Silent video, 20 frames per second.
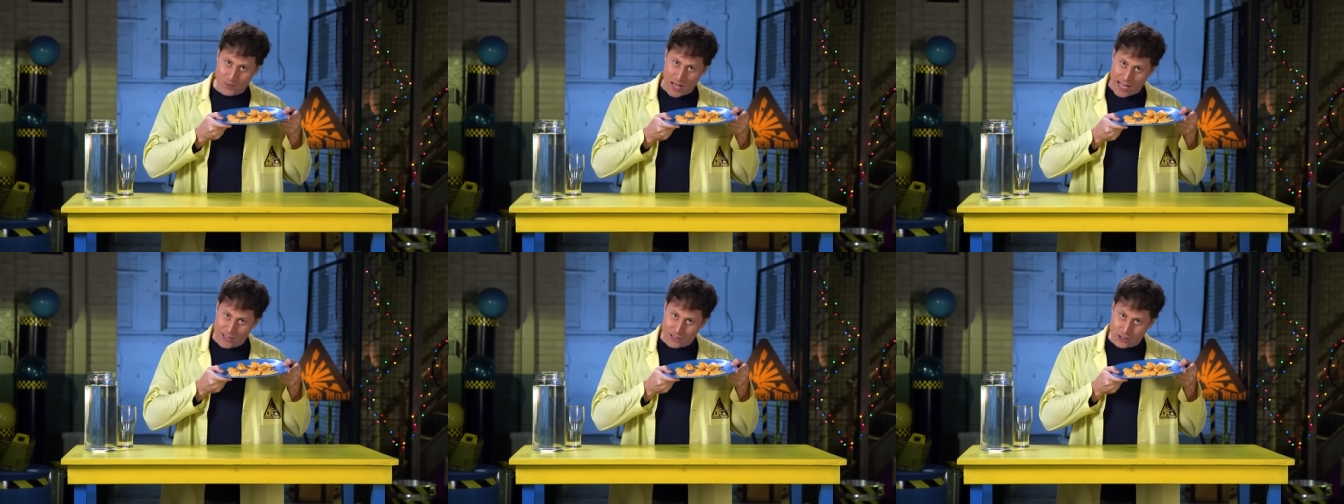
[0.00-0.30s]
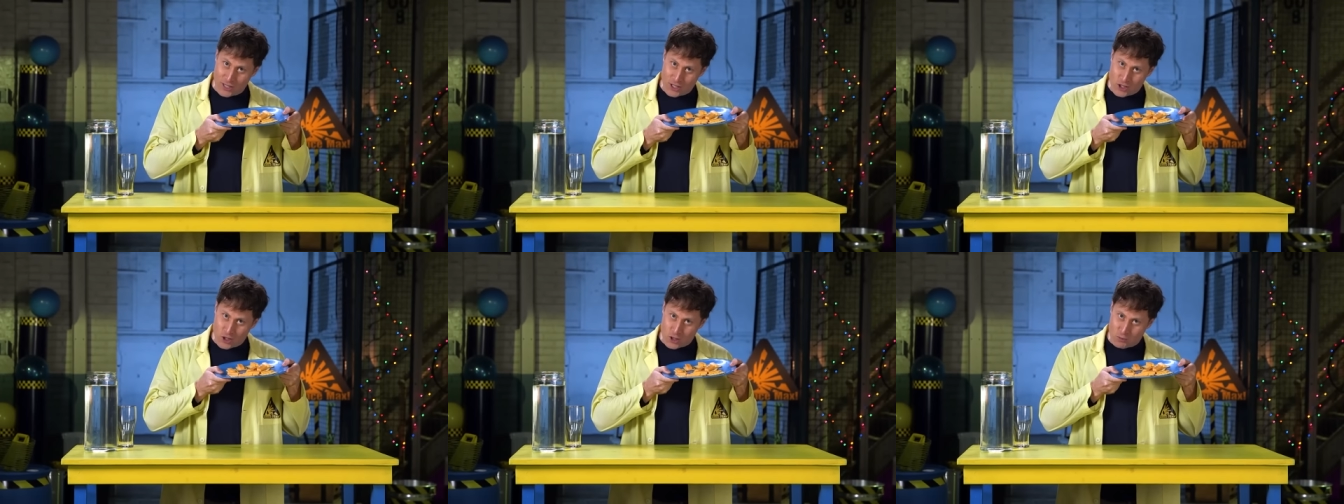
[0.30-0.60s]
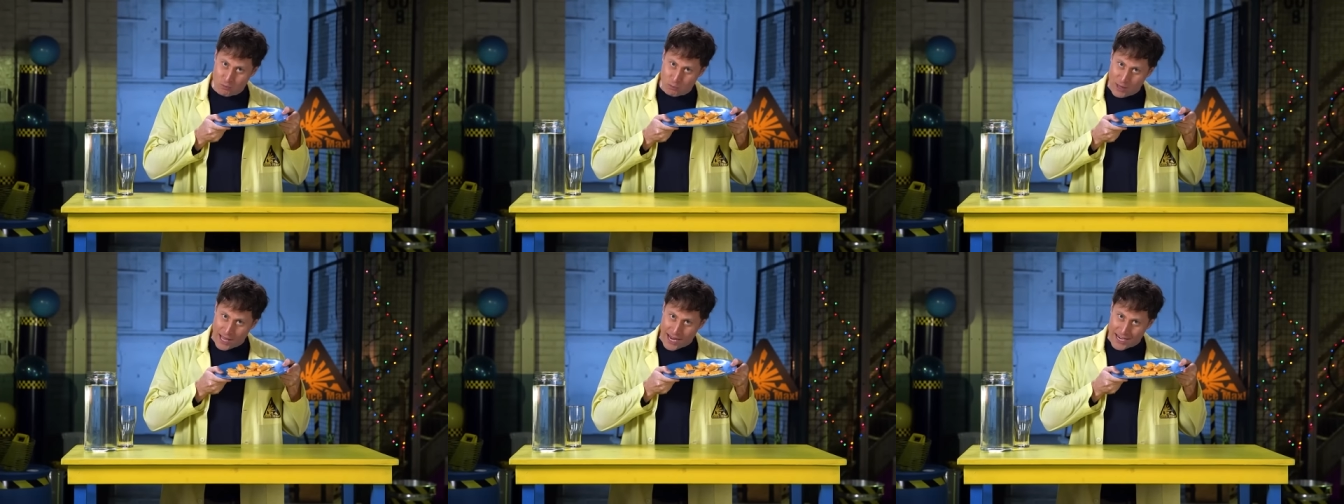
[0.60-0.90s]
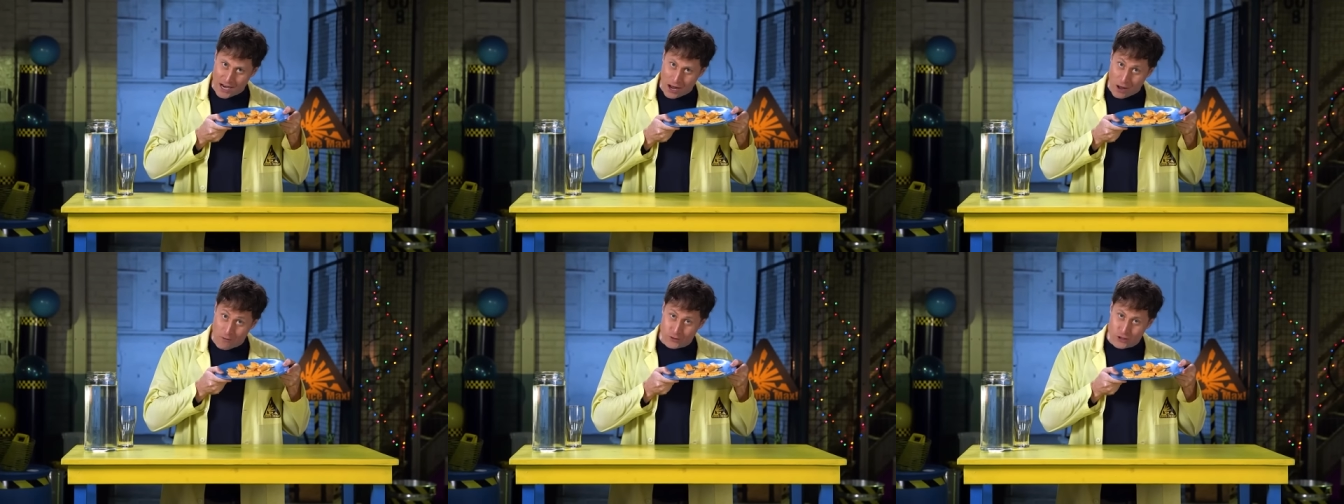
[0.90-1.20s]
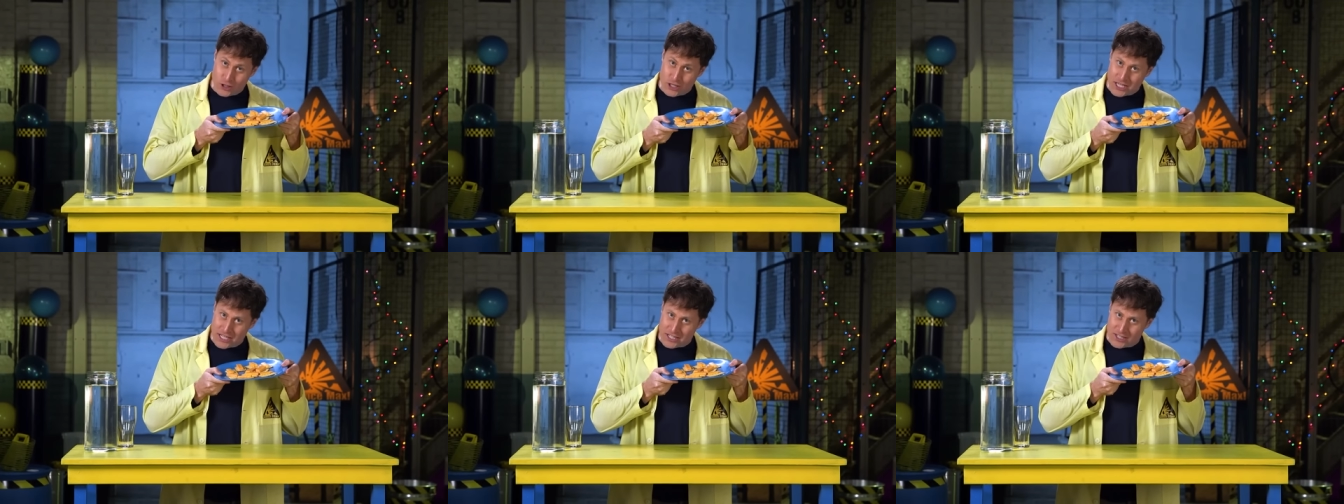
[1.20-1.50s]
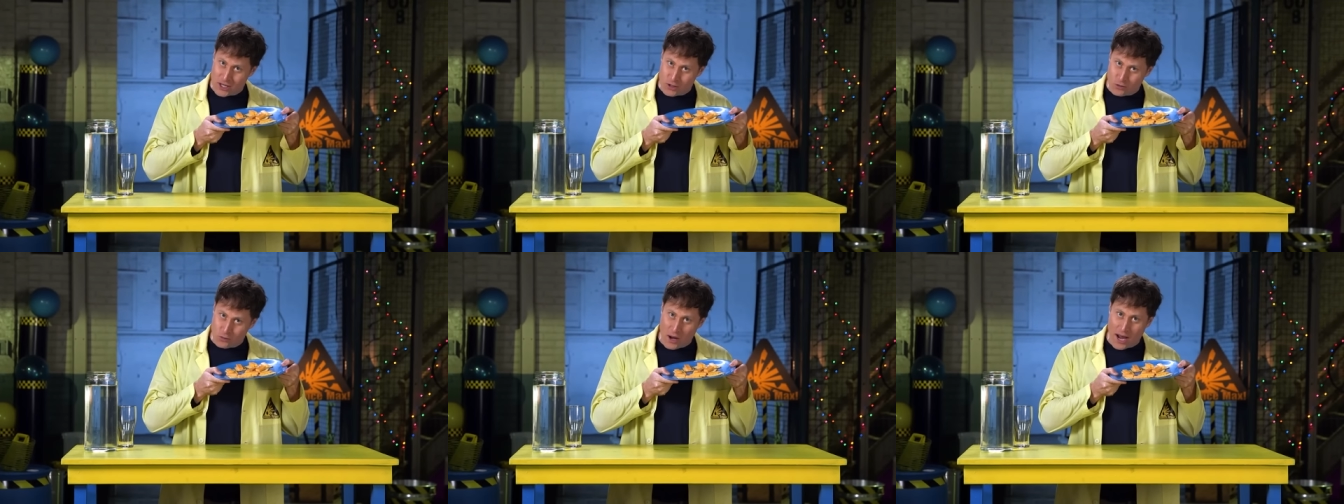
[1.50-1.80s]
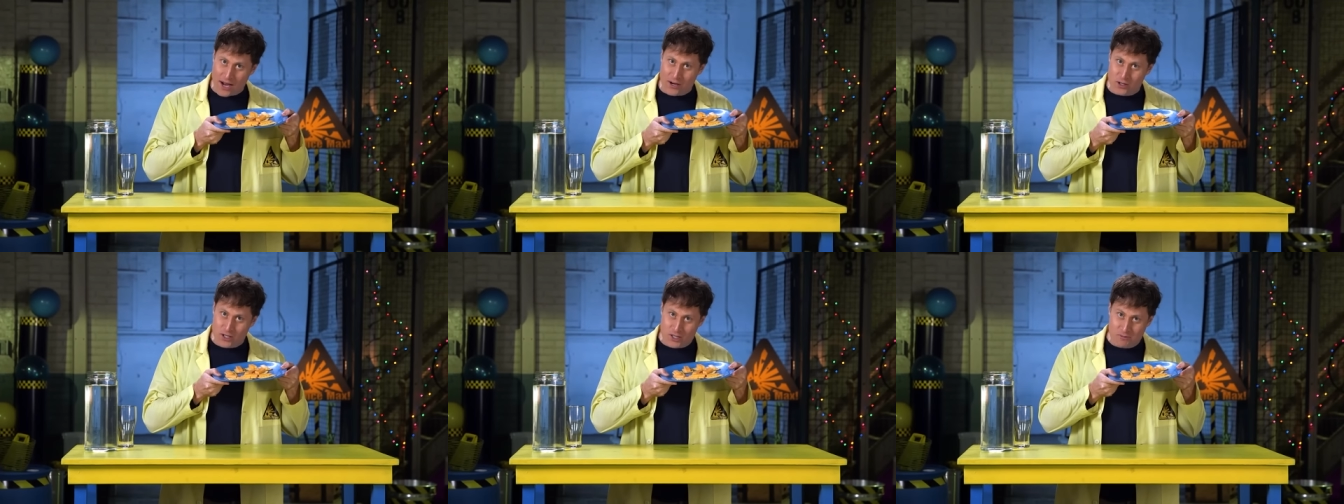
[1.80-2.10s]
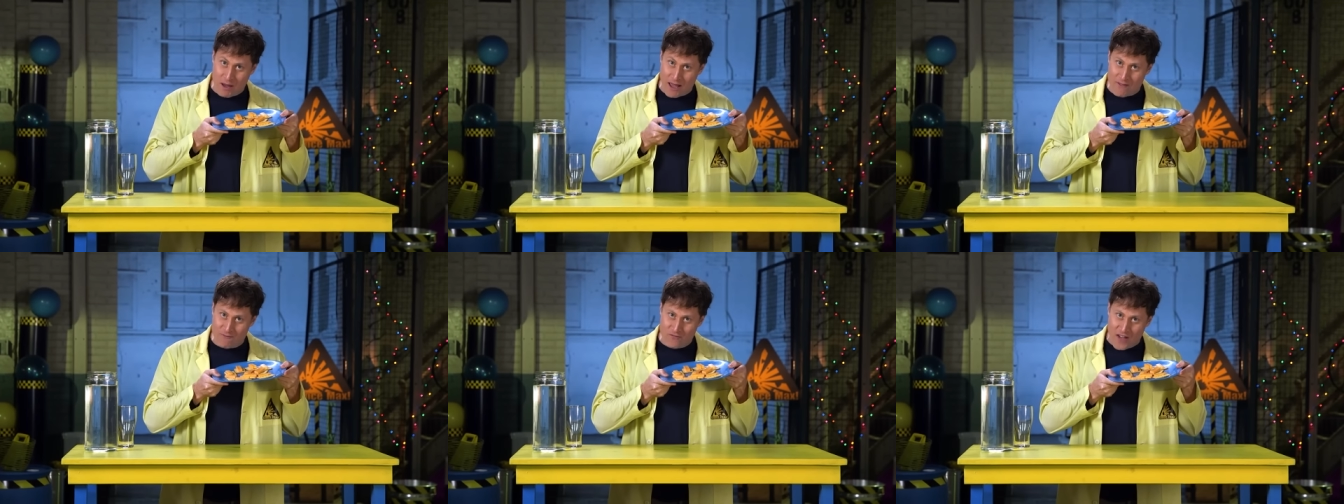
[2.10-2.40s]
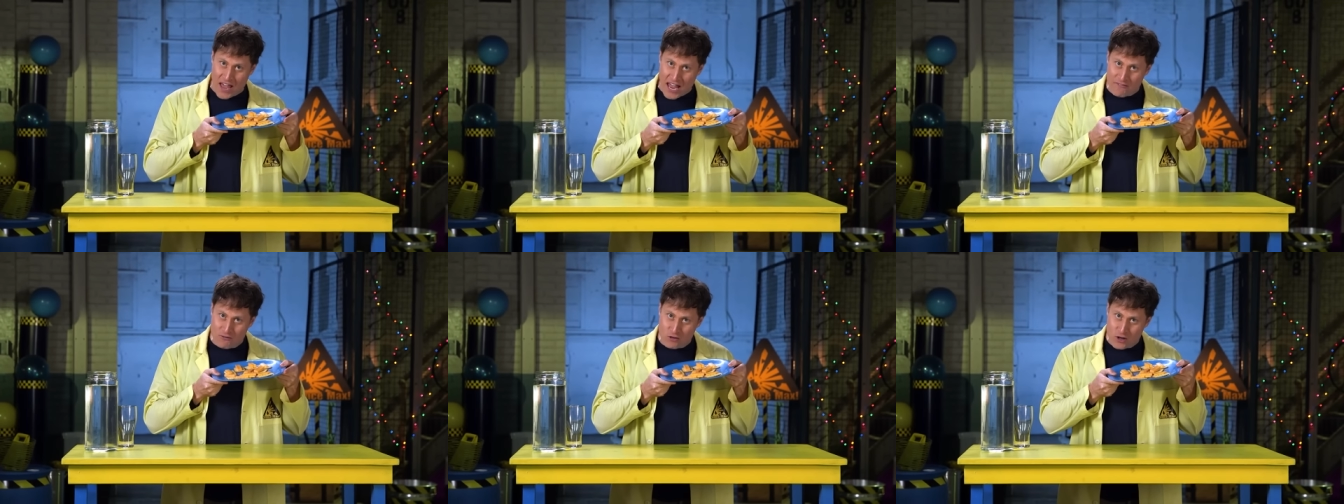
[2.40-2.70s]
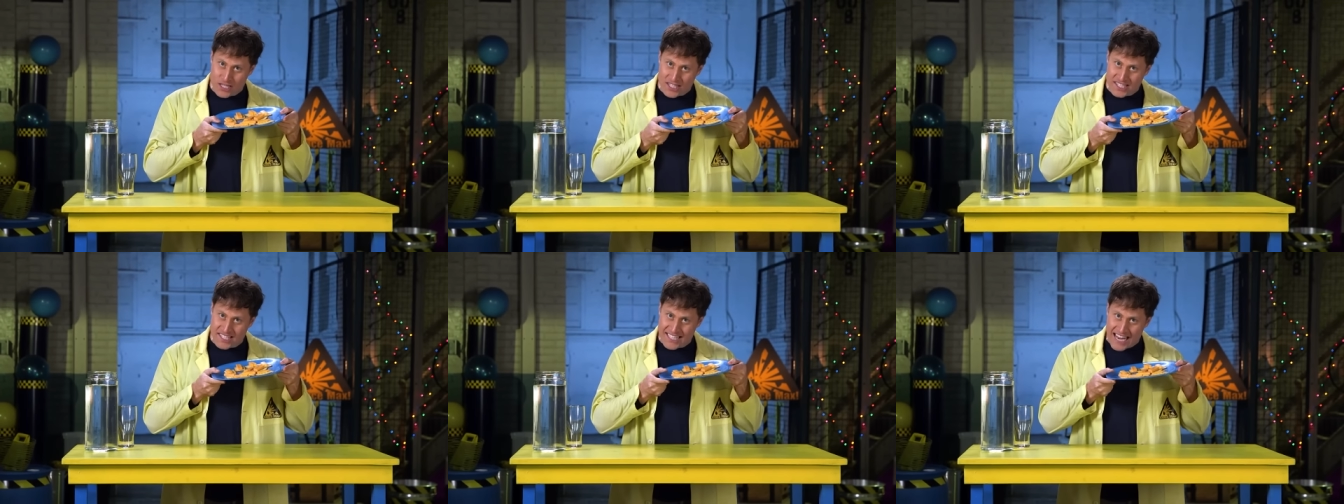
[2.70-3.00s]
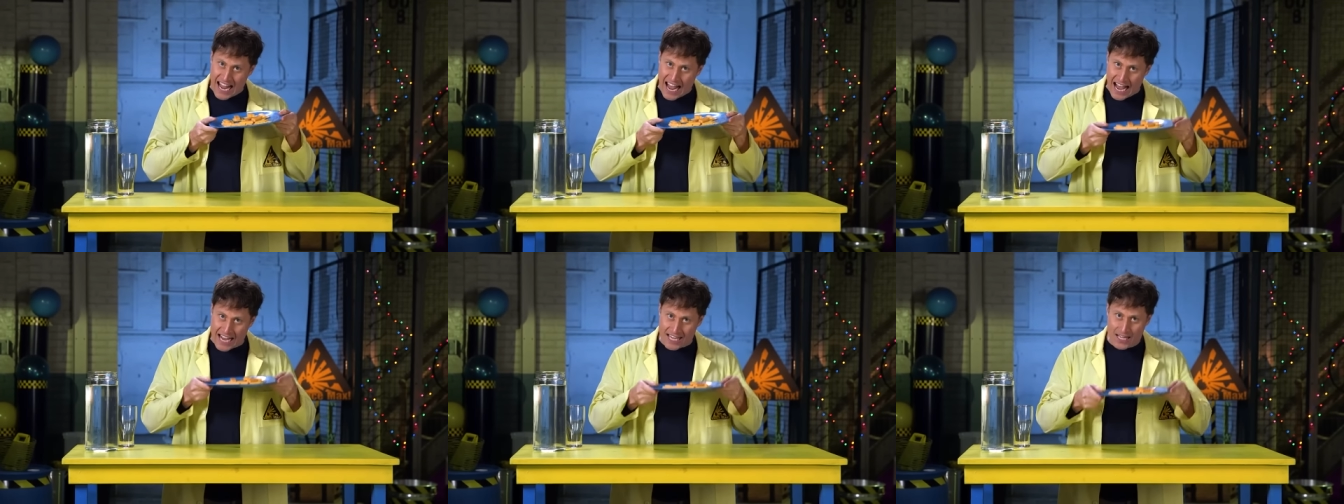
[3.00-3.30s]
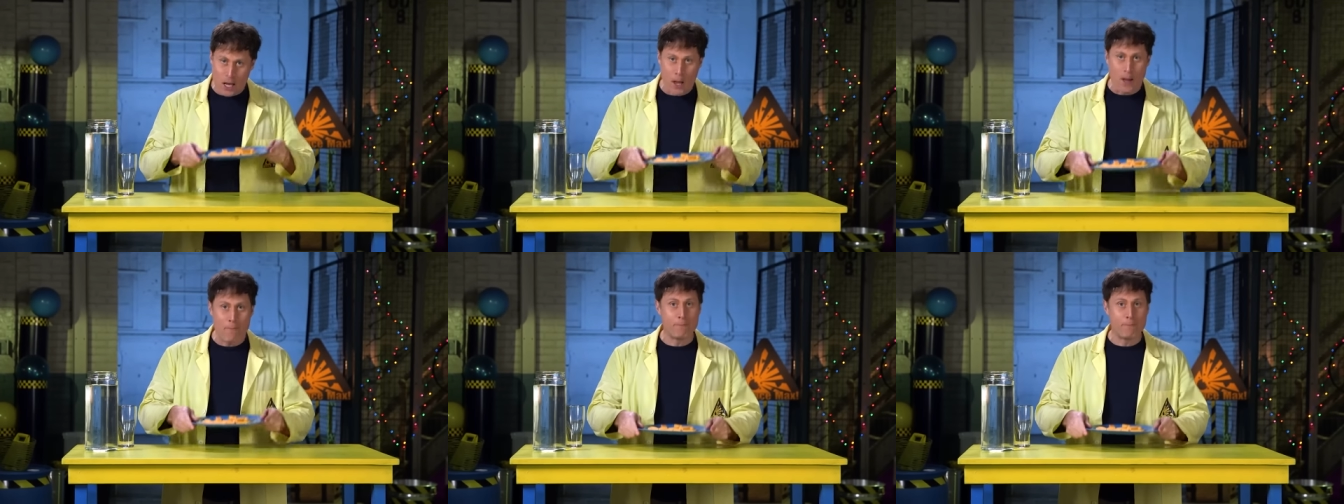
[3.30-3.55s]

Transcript: A delicious plate of cheese and crackers, my favorite snack.